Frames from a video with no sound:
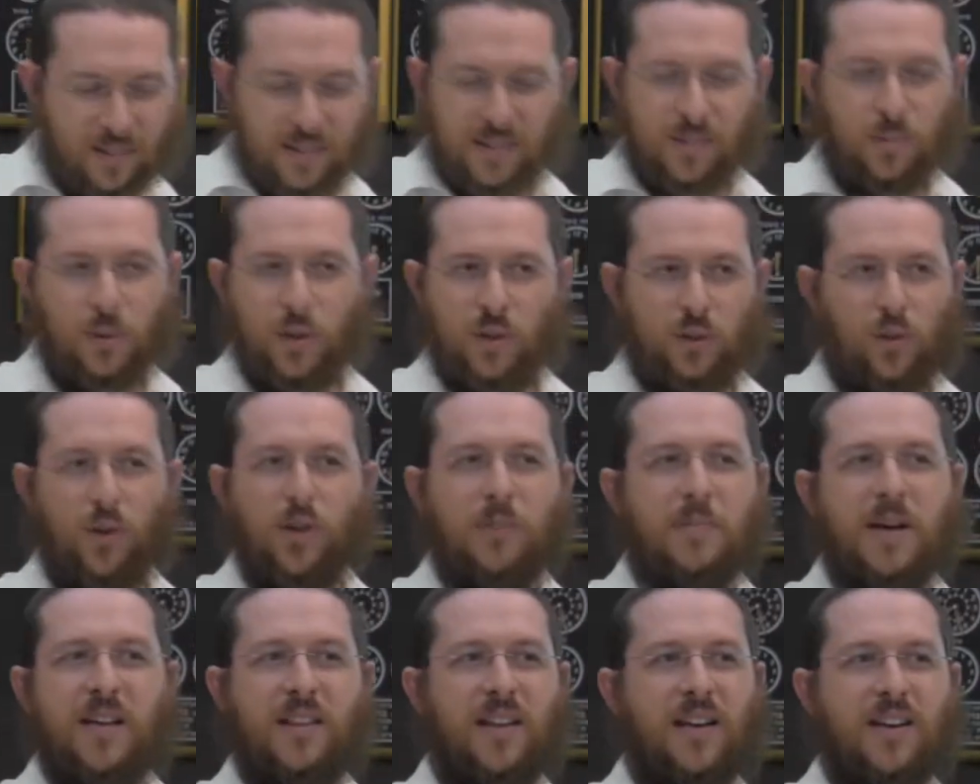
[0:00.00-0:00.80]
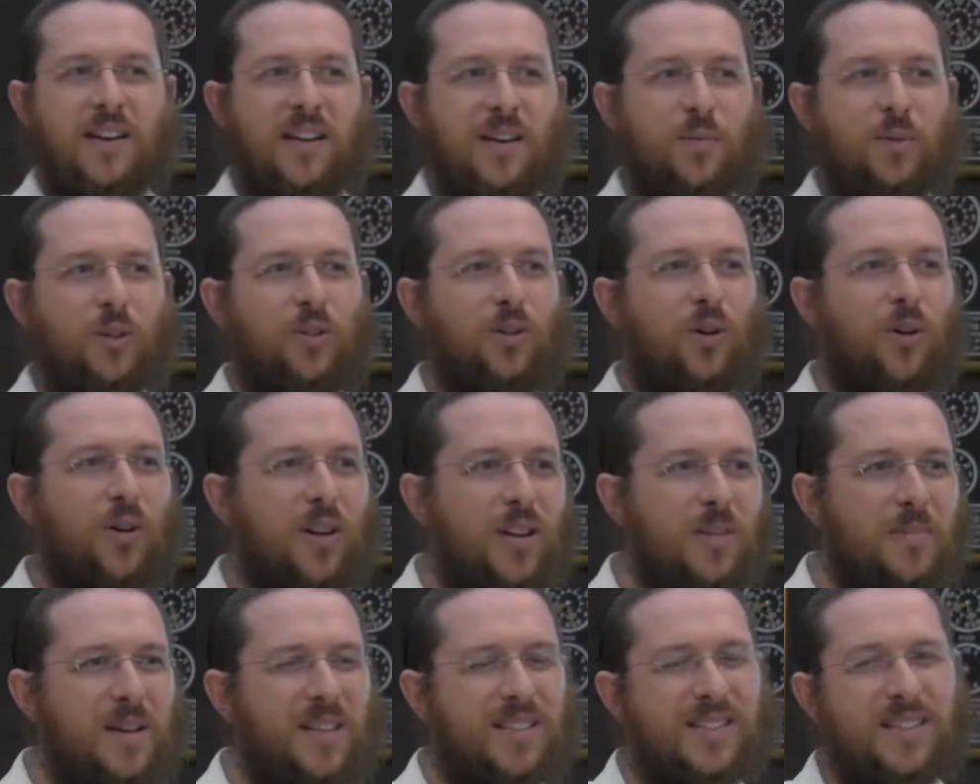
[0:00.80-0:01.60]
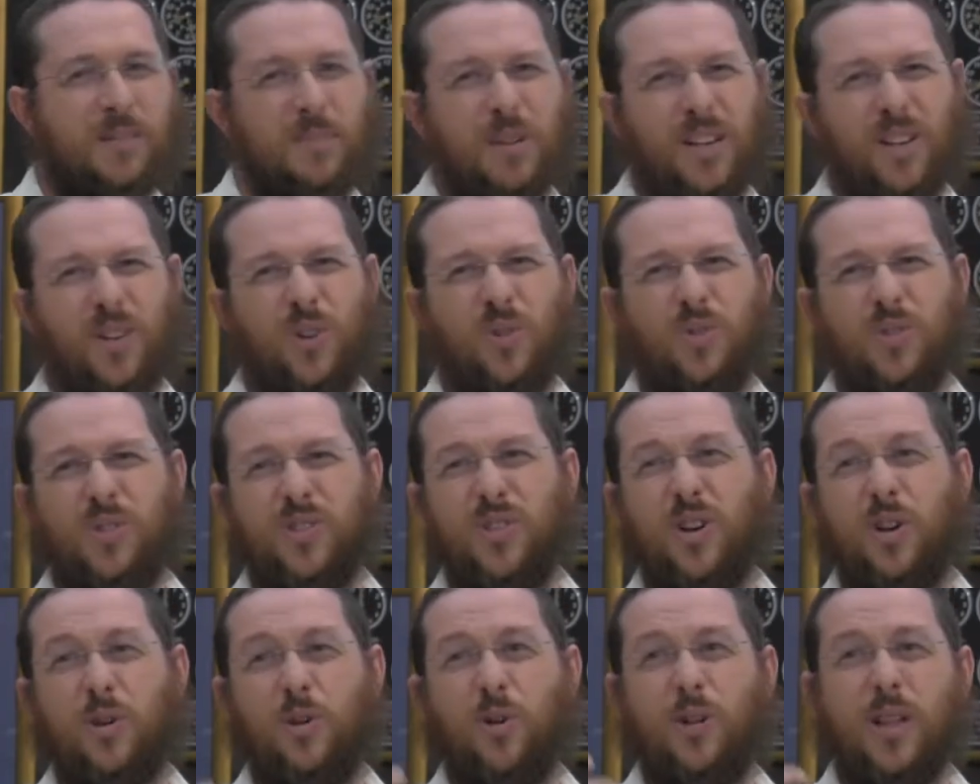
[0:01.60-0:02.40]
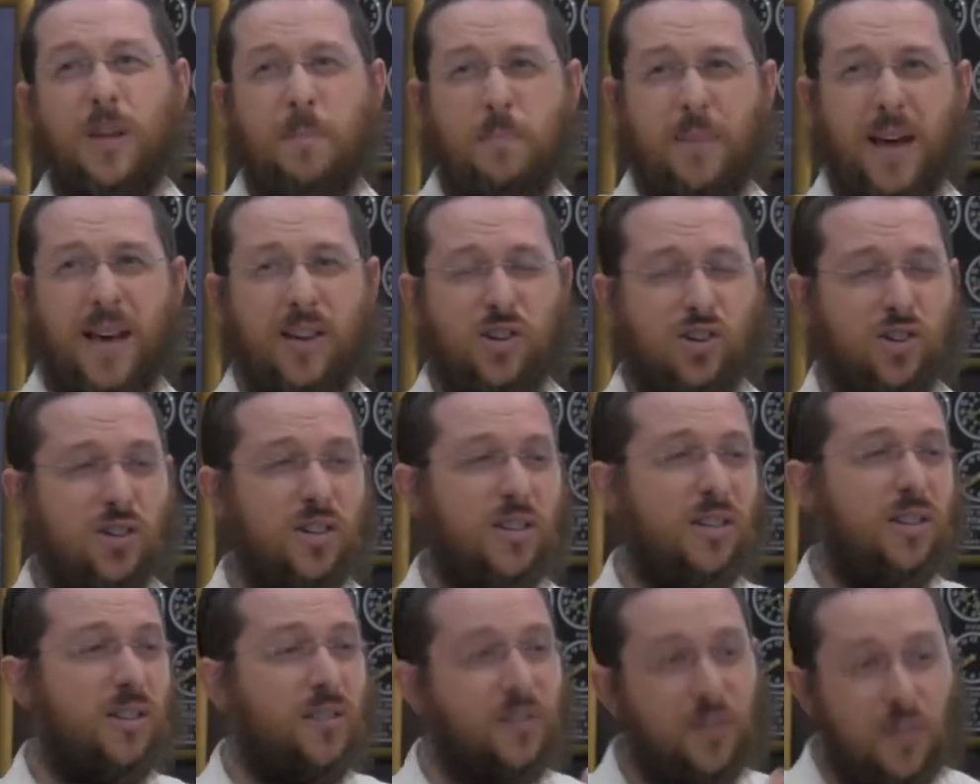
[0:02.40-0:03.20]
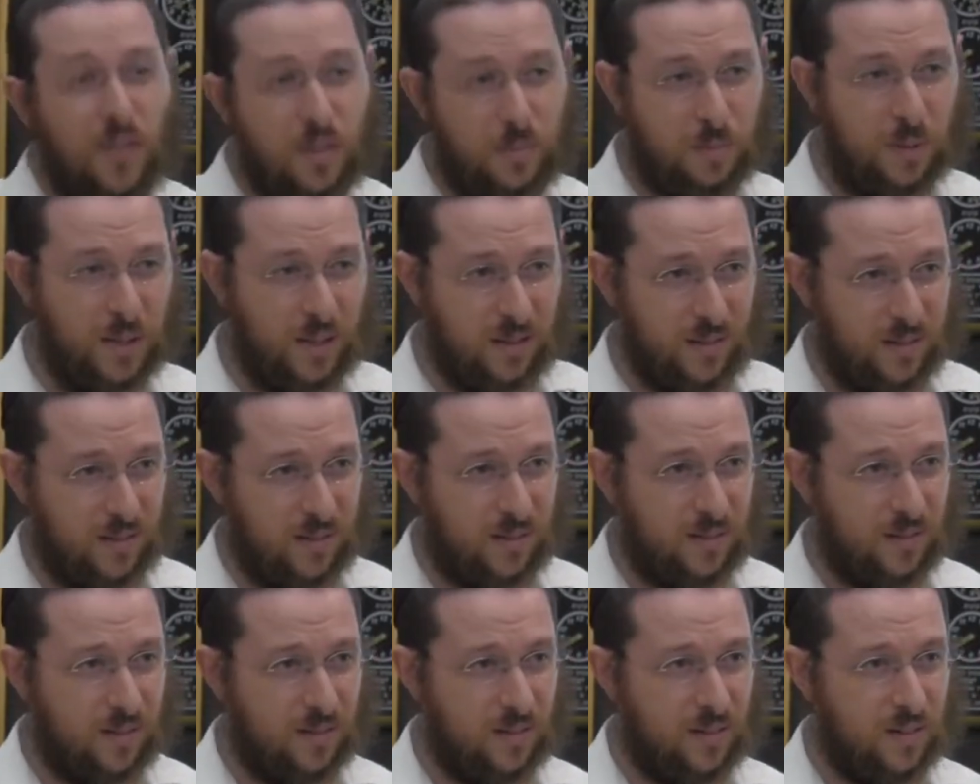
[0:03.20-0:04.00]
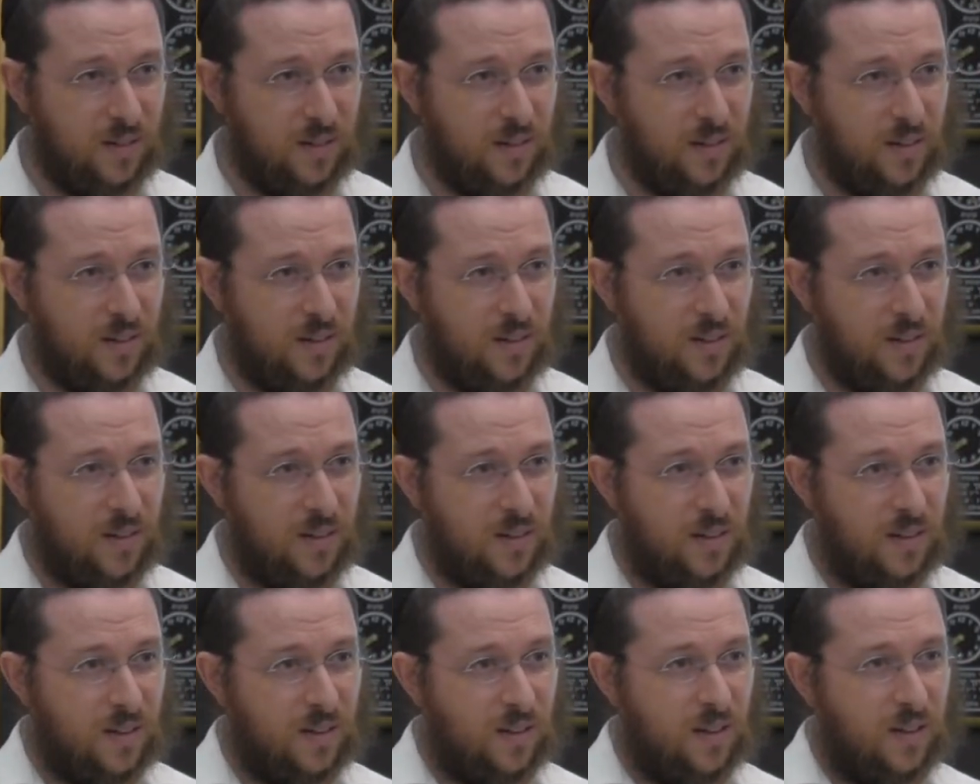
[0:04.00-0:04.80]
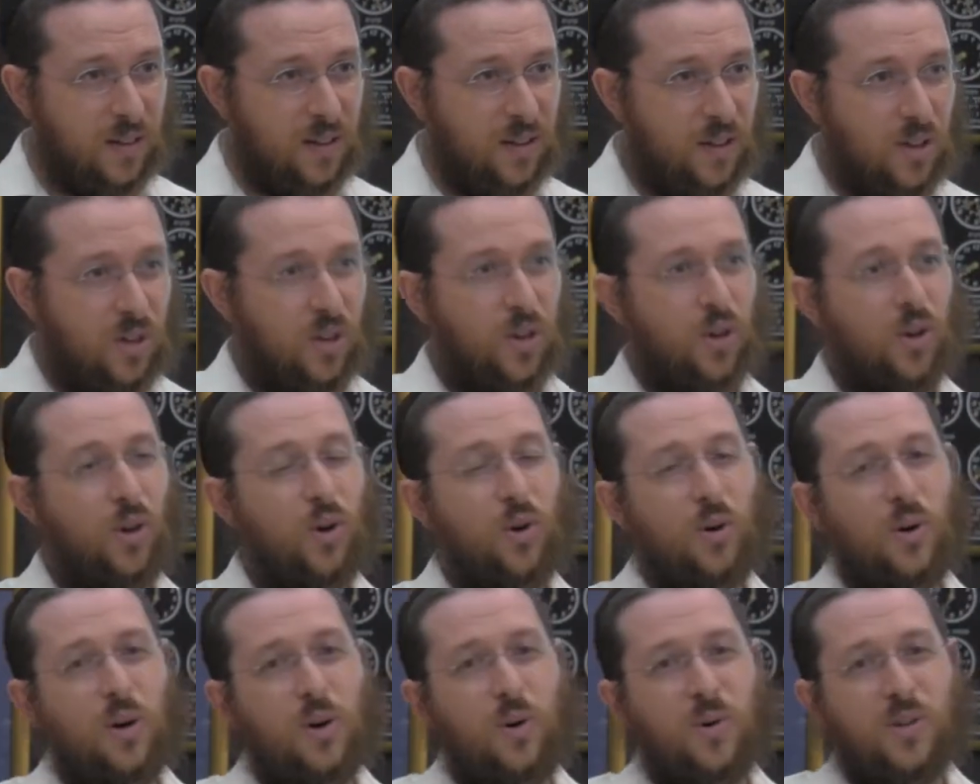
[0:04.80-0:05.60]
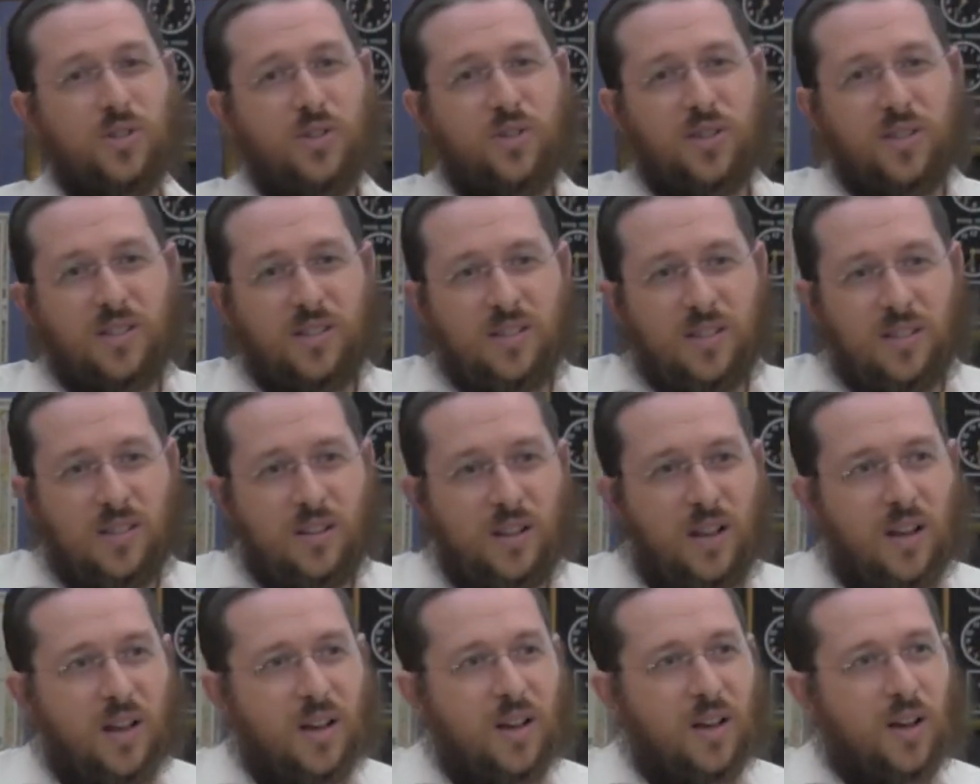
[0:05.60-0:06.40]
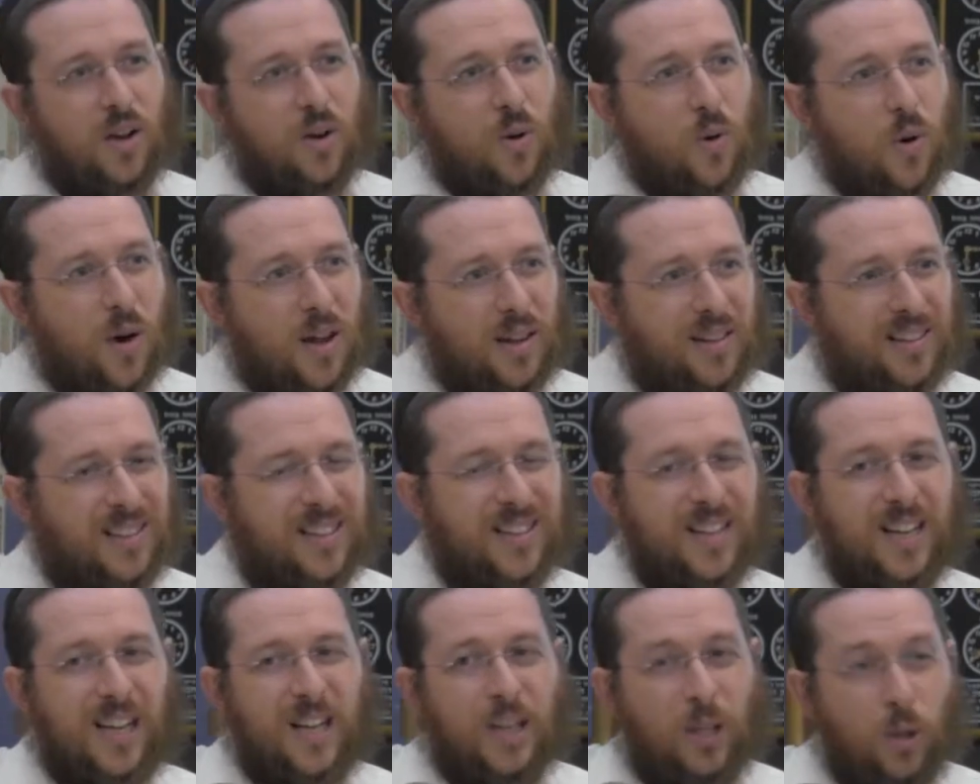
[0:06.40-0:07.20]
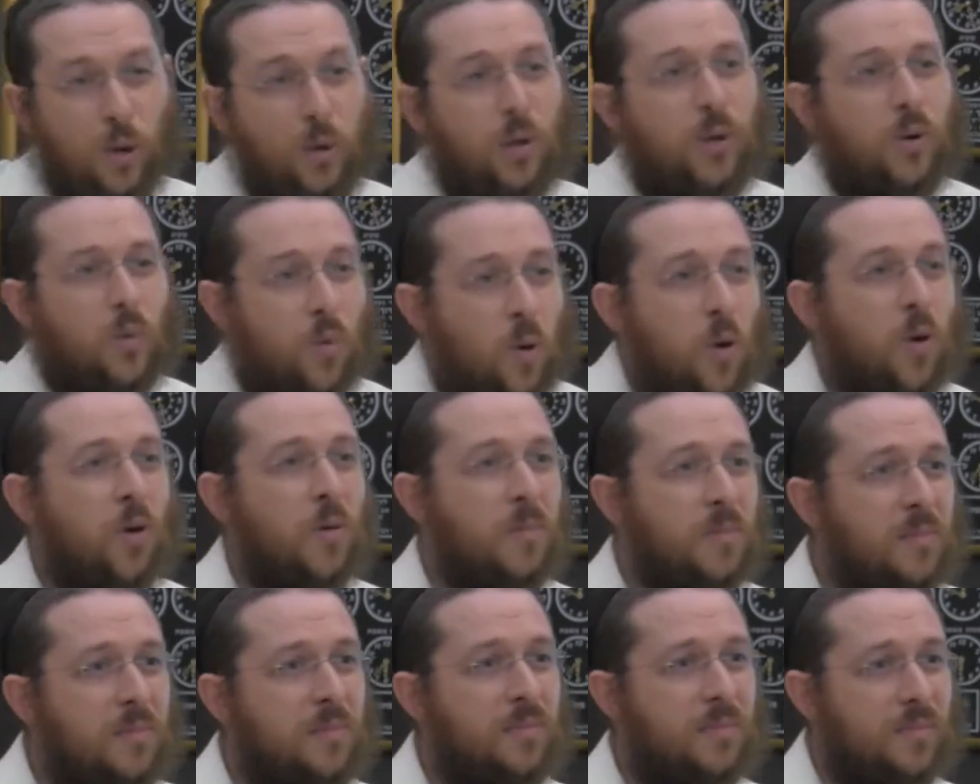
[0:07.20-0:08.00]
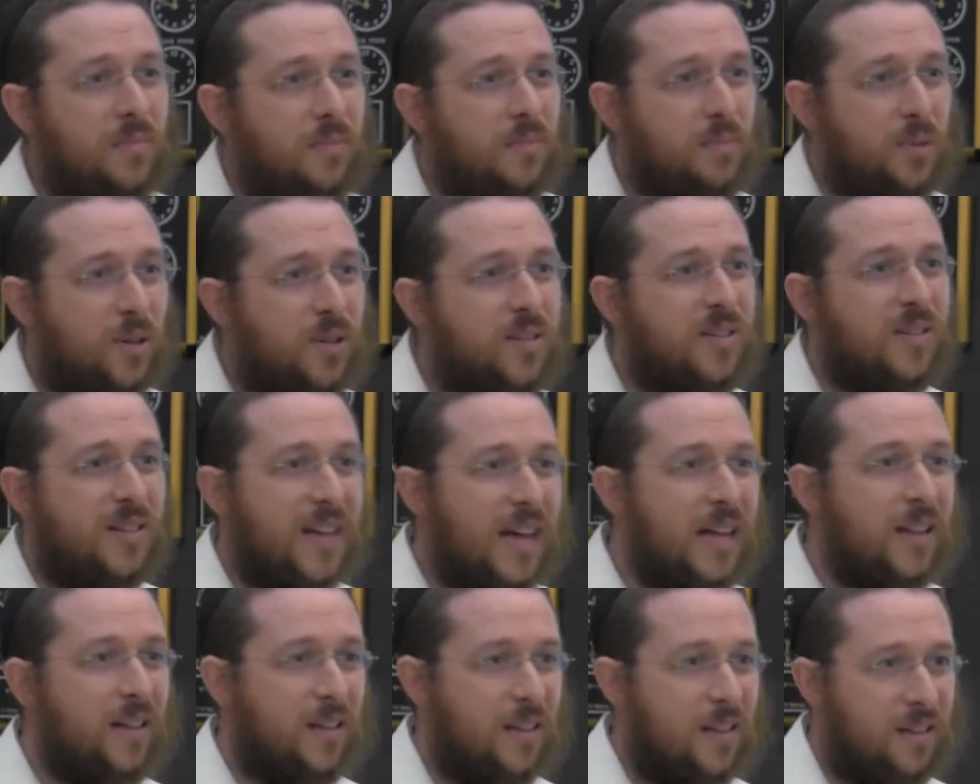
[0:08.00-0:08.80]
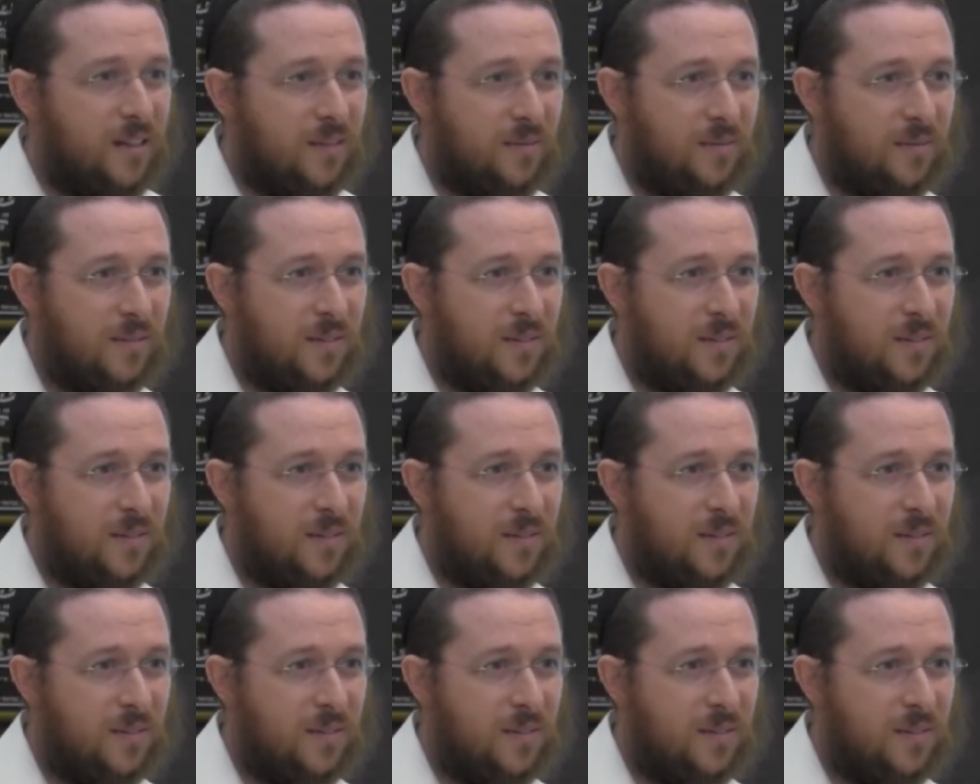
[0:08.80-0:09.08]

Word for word: We're not talking about that here. We're talking about somebody who's not all that passionate in the first place, who, who is just uh, quite a, a lukewarm personality.